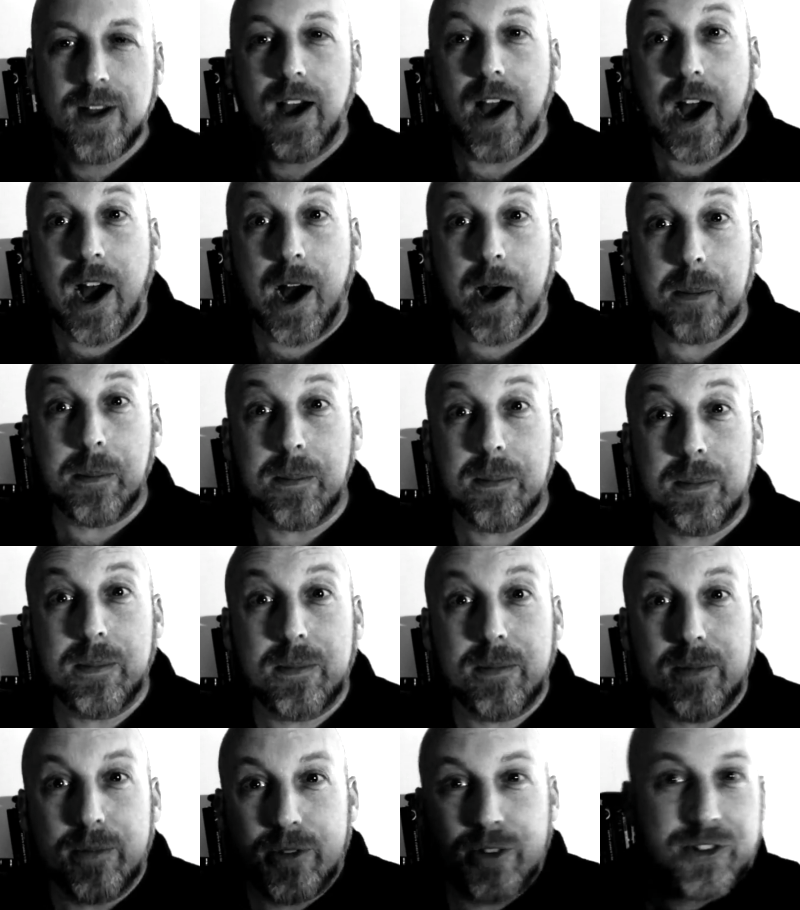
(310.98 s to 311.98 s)

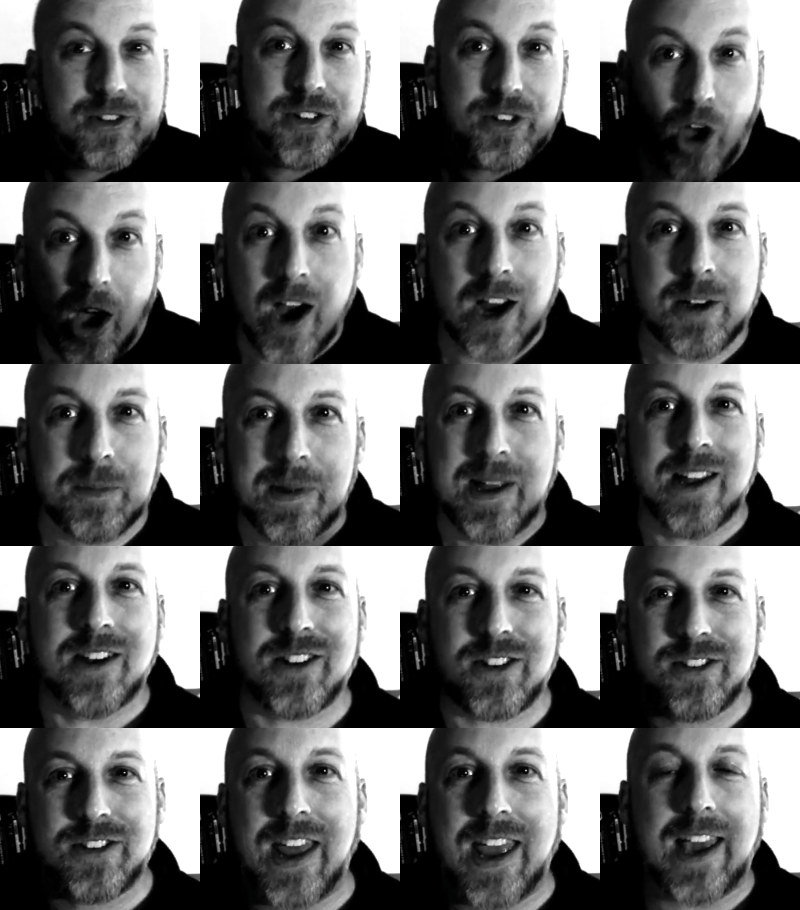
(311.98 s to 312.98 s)
Talked me
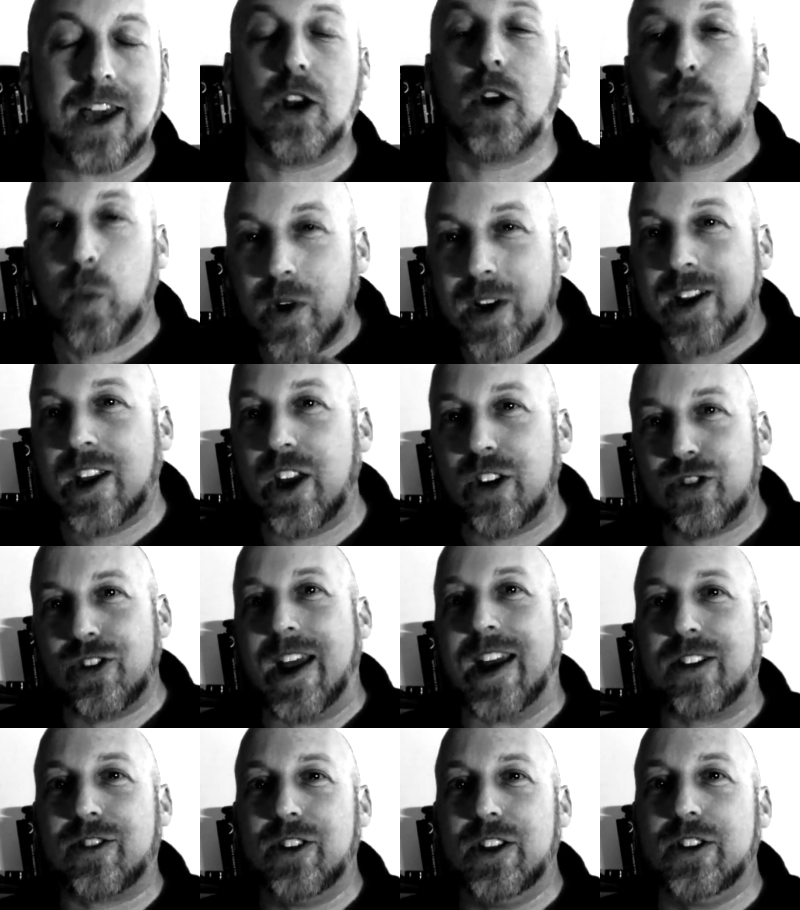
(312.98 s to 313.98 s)
into staying, and on one occasion
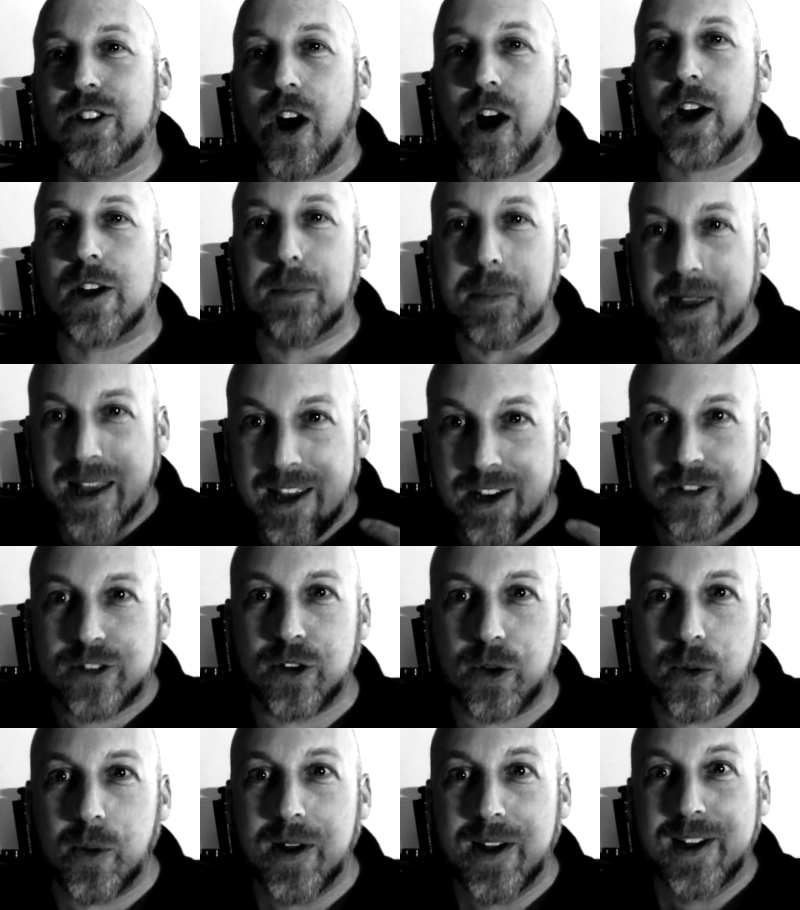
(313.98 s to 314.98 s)
actually talked me
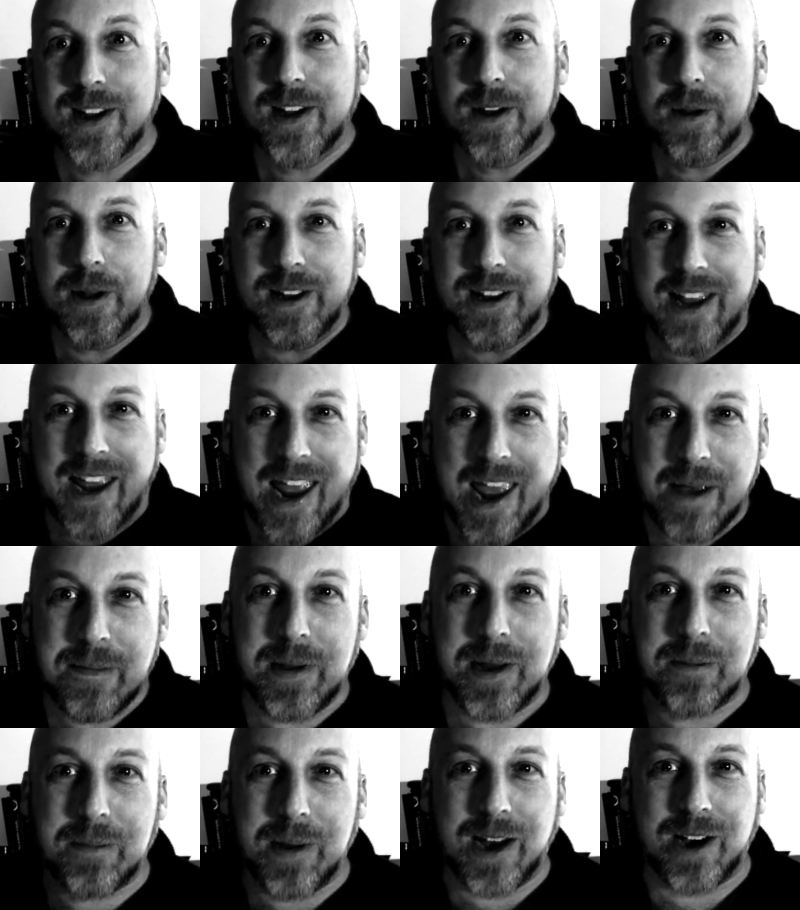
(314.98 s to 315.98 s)
into
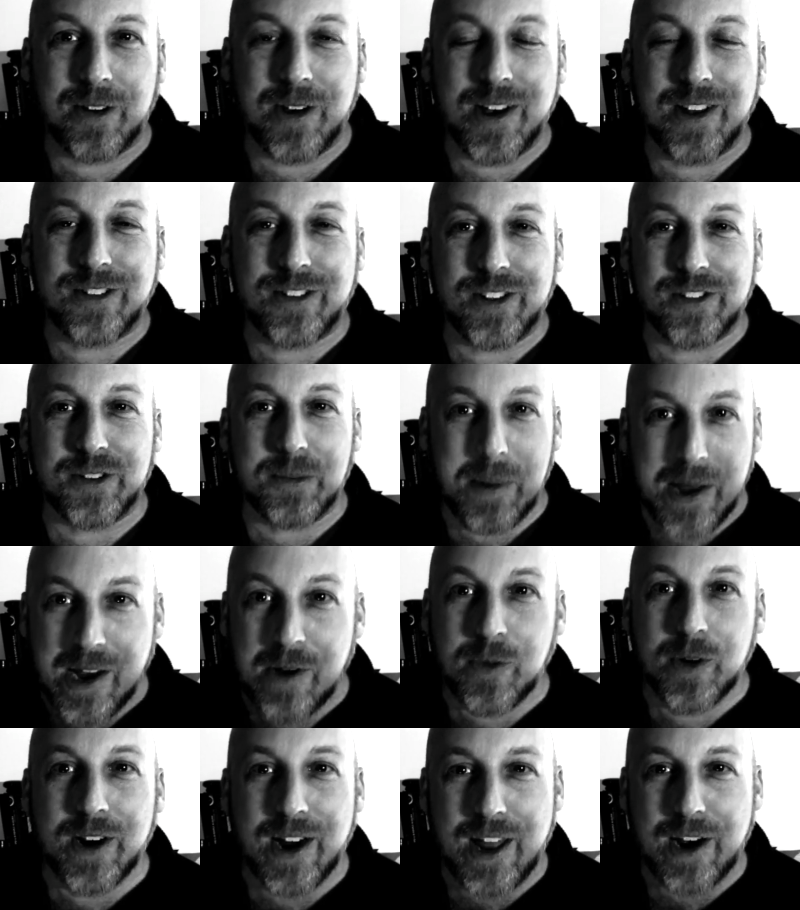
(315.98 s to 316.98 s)
aiming my criticism
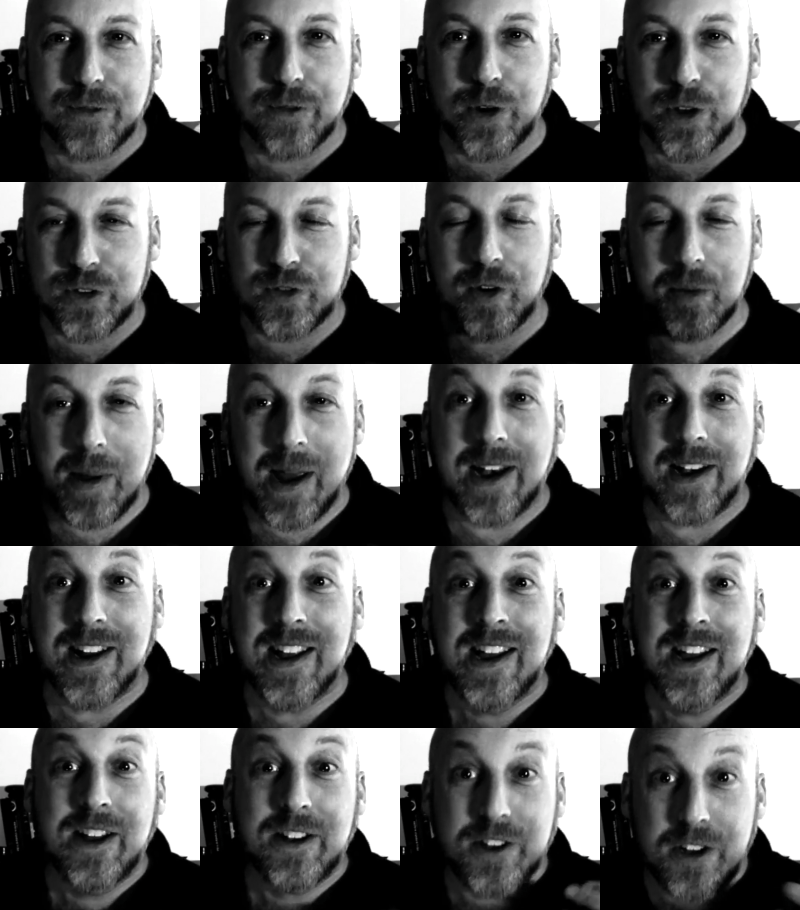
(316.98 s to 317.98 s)
inward at A Voice for Men,
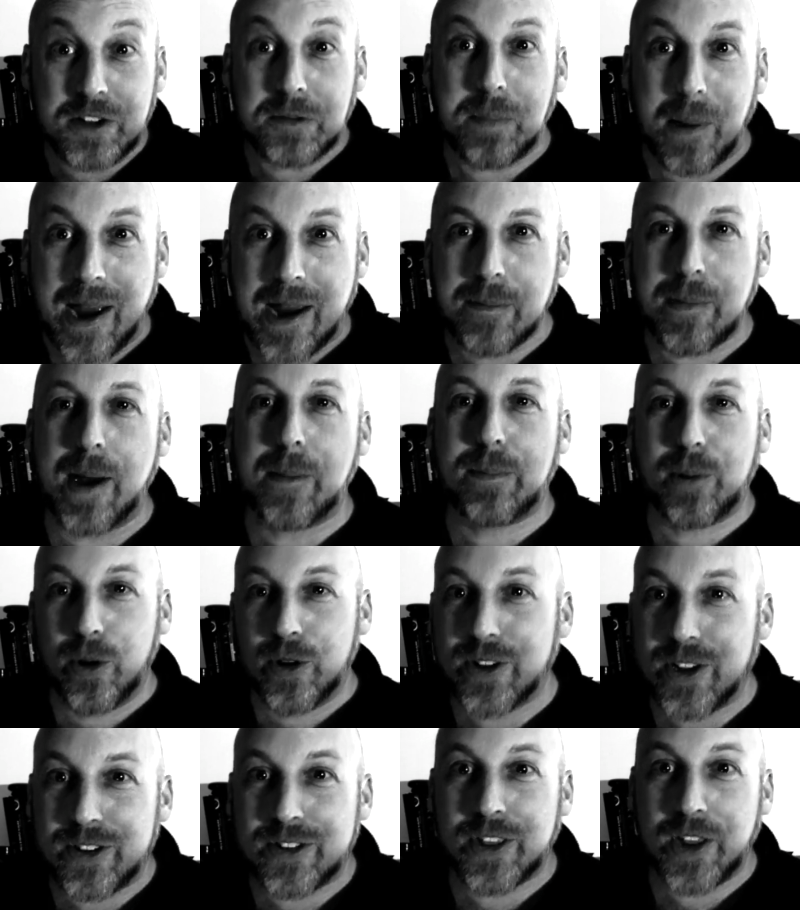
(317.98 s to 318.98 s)
despite my
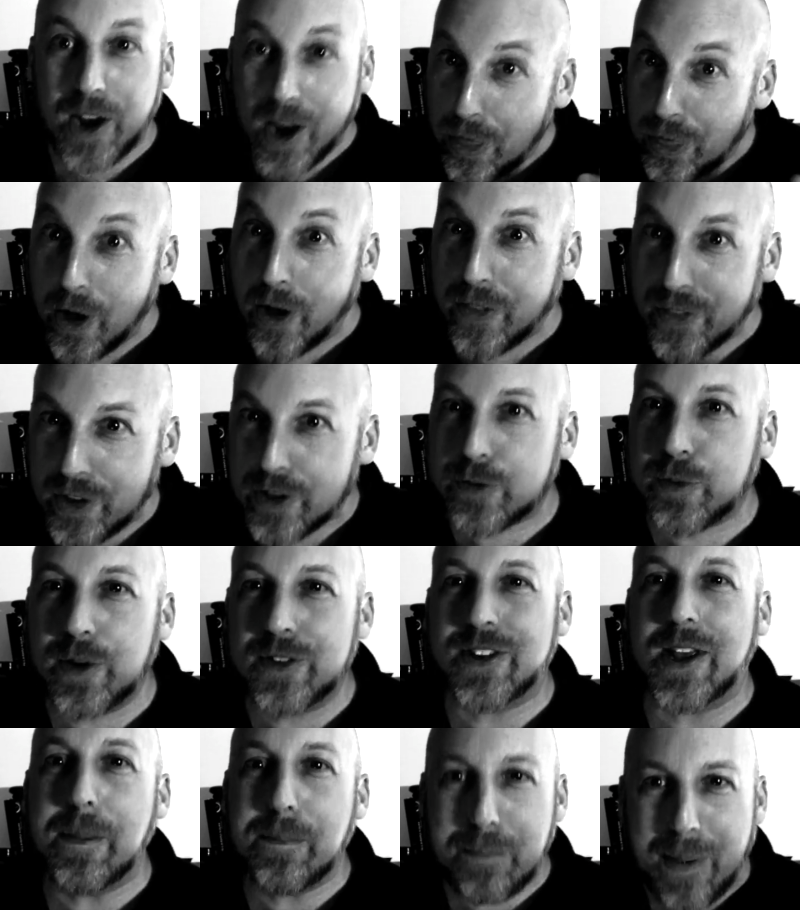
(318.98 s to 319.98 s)
protest that I thought this
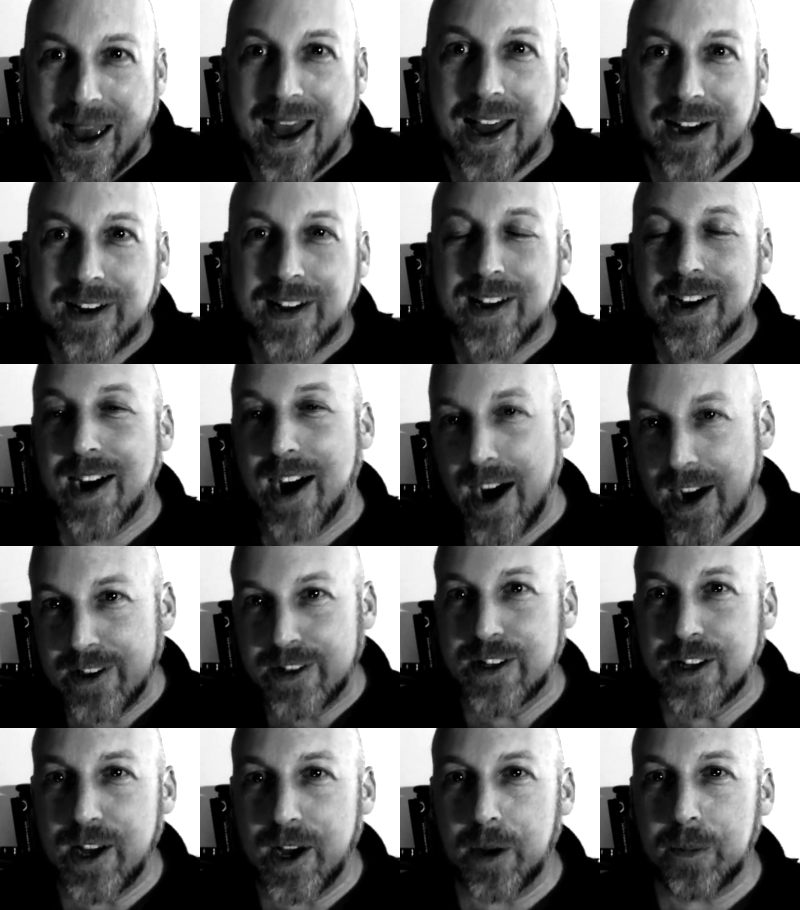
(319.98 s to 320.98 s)
was a bad
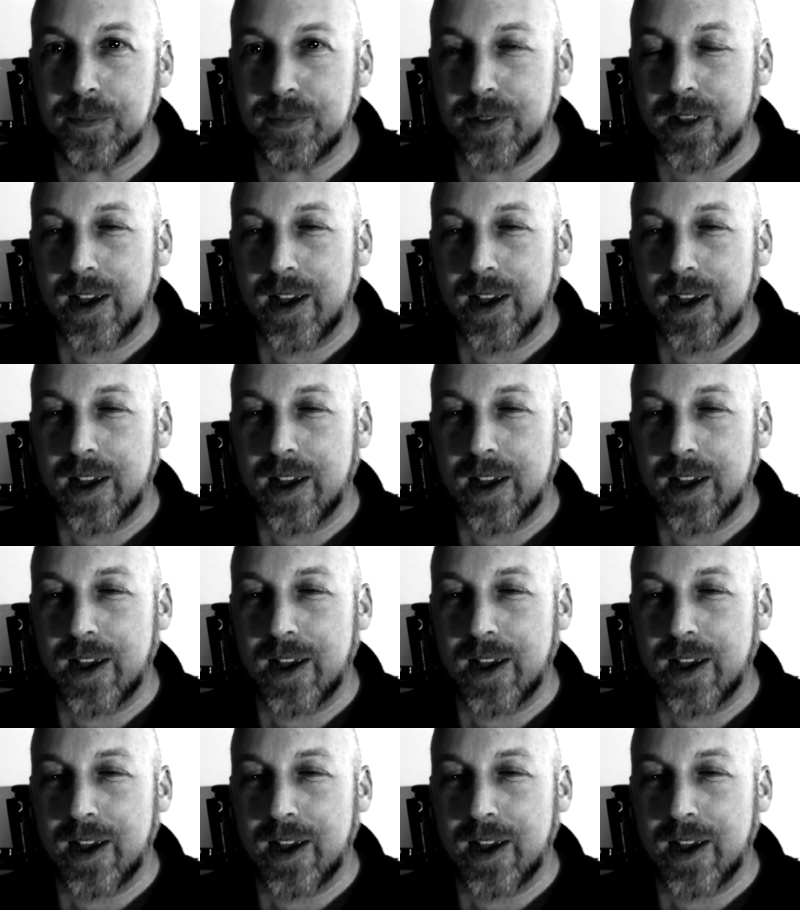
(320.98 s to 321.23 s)
idea.